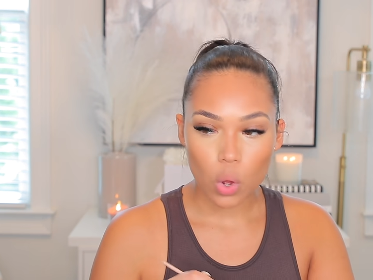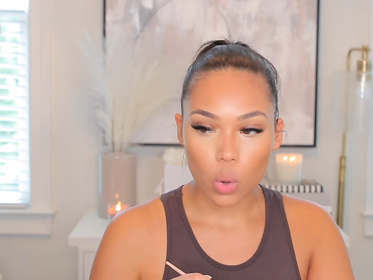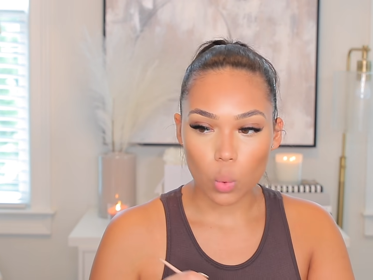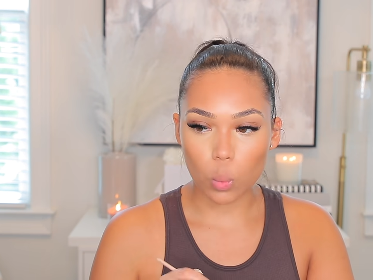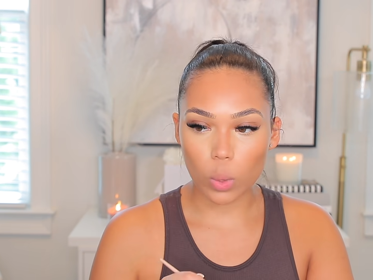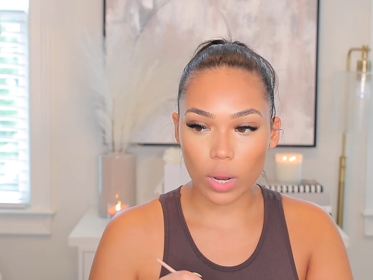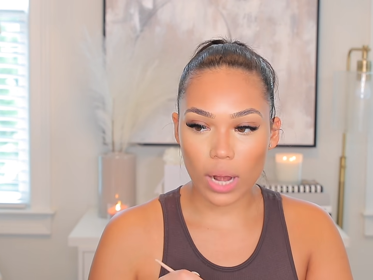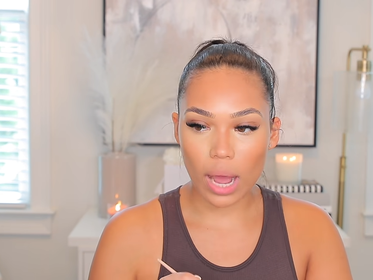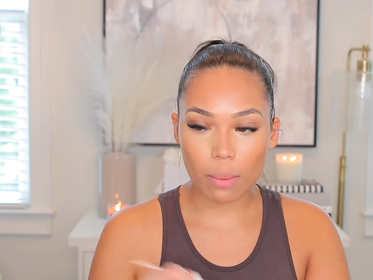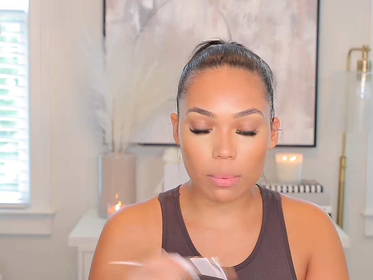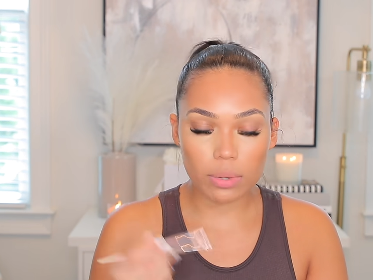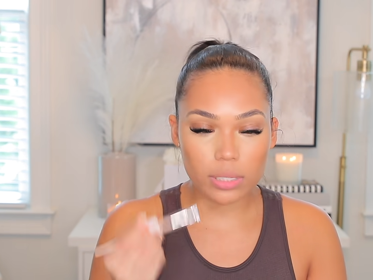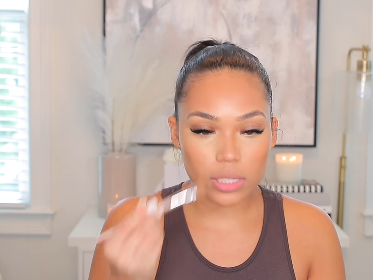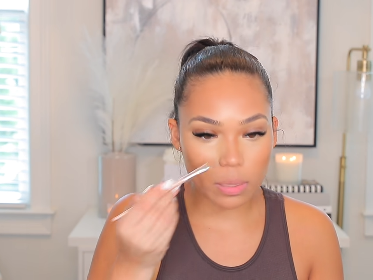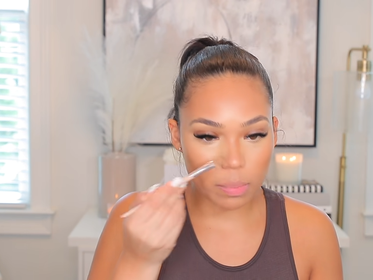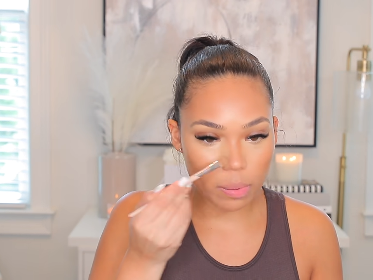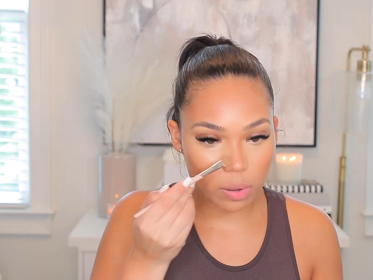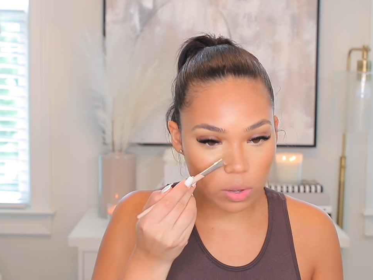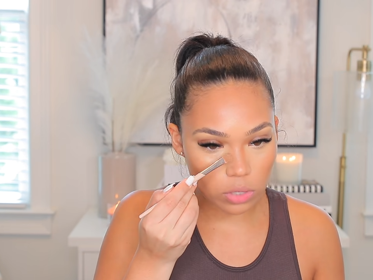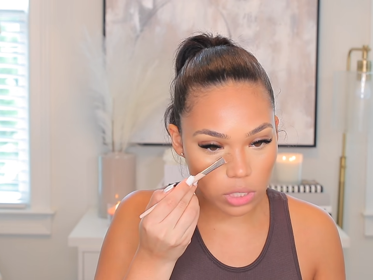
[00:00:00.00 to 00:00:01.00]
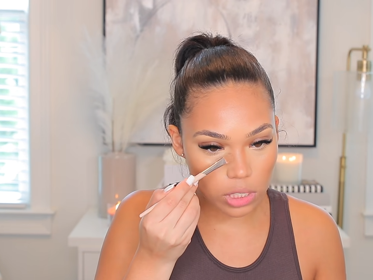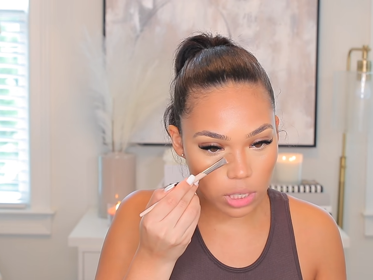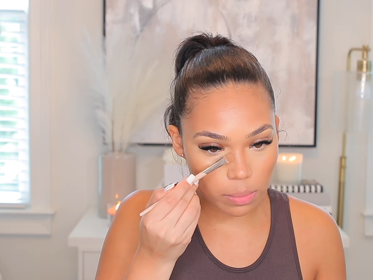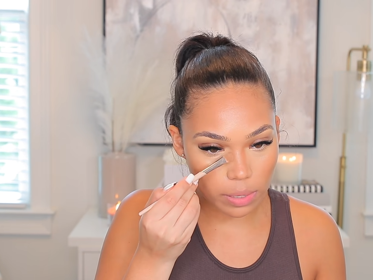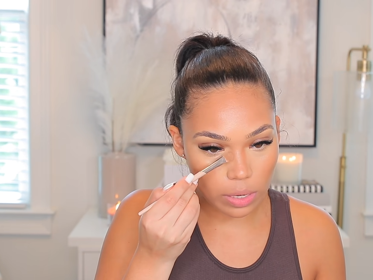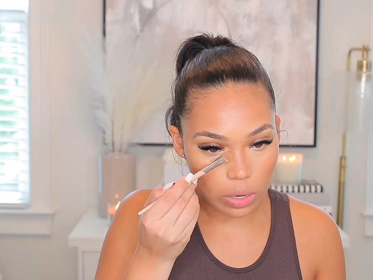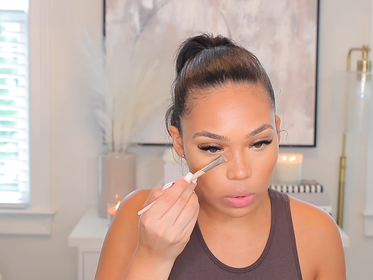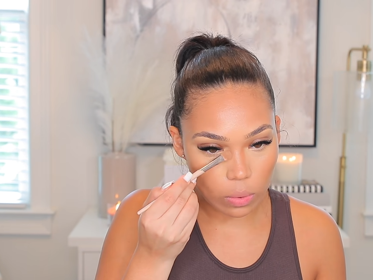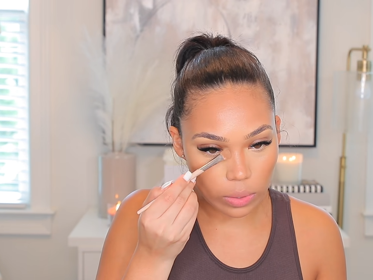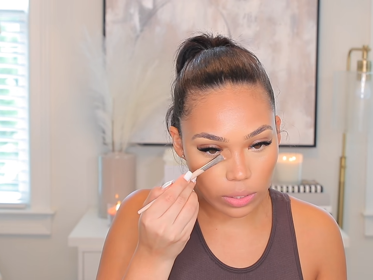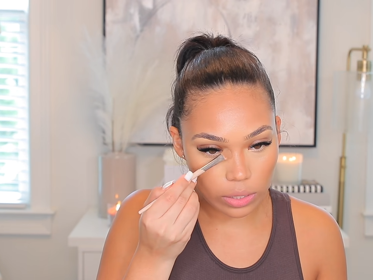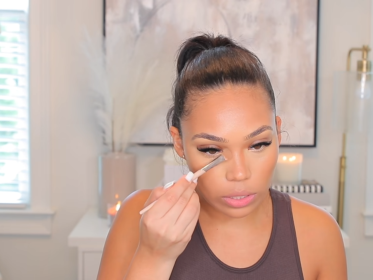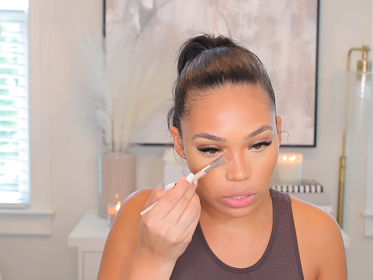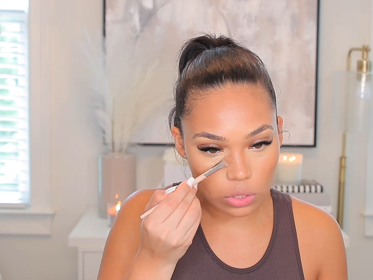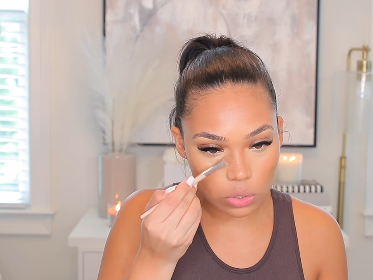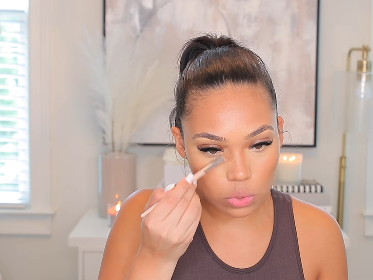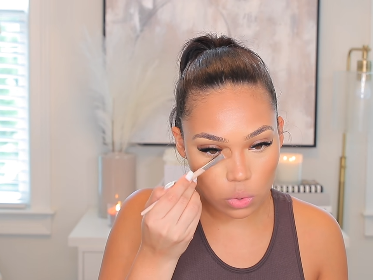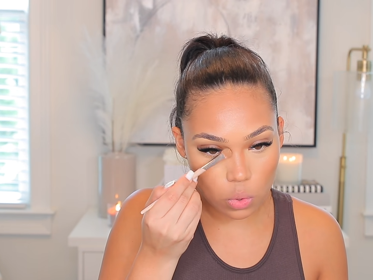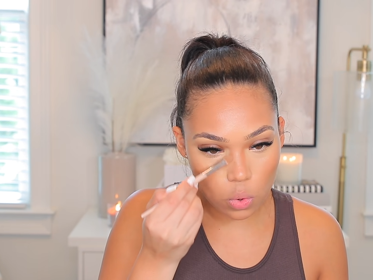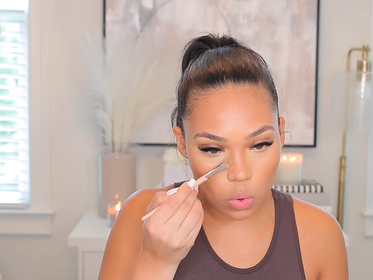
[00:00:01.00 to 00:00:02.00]
what I was supposed to be going to
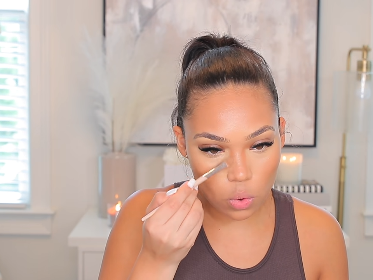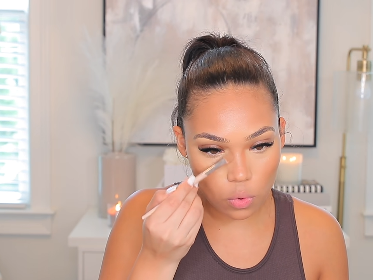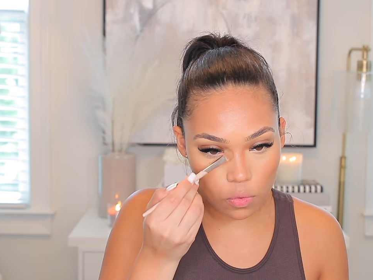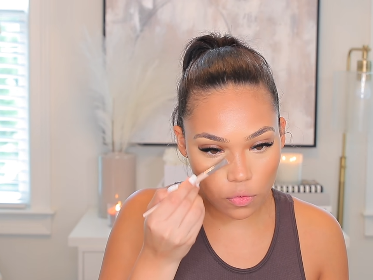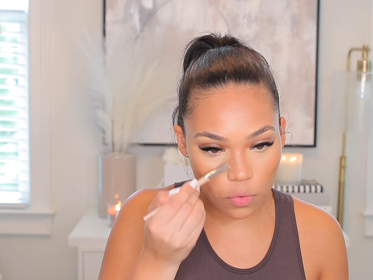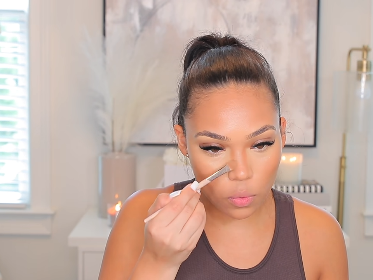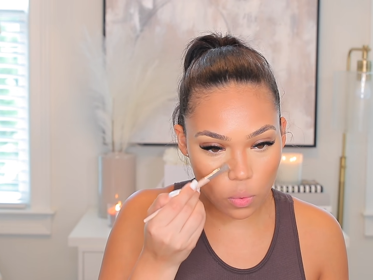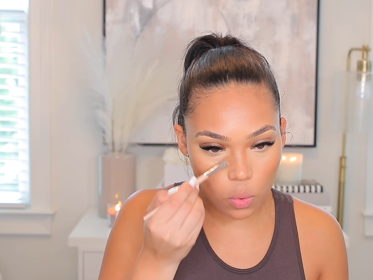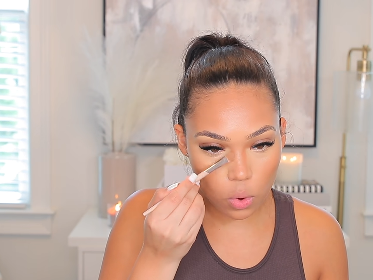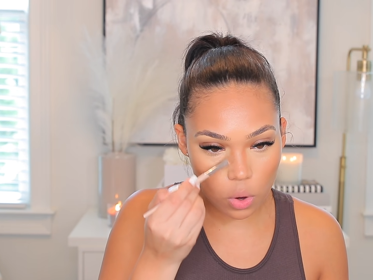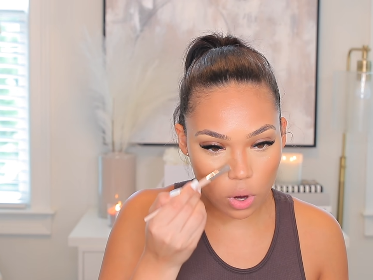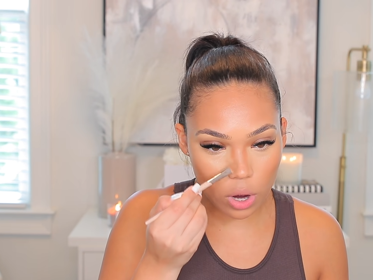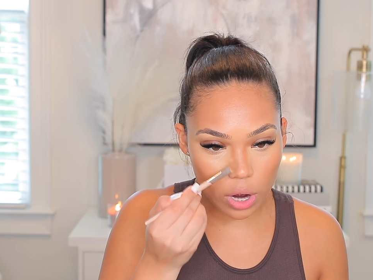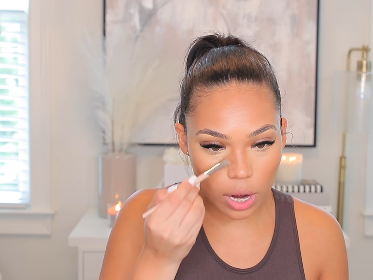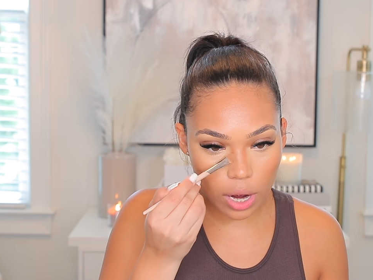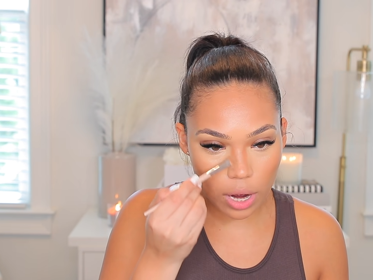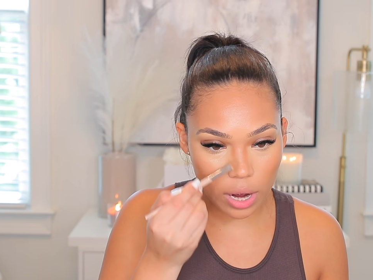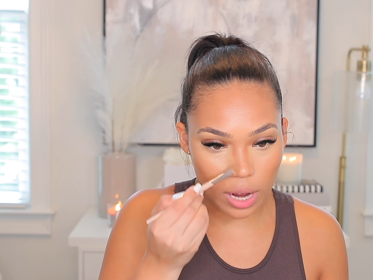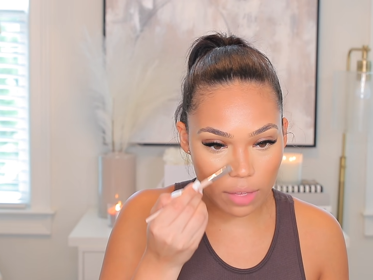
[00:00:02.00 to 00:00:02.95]
school for,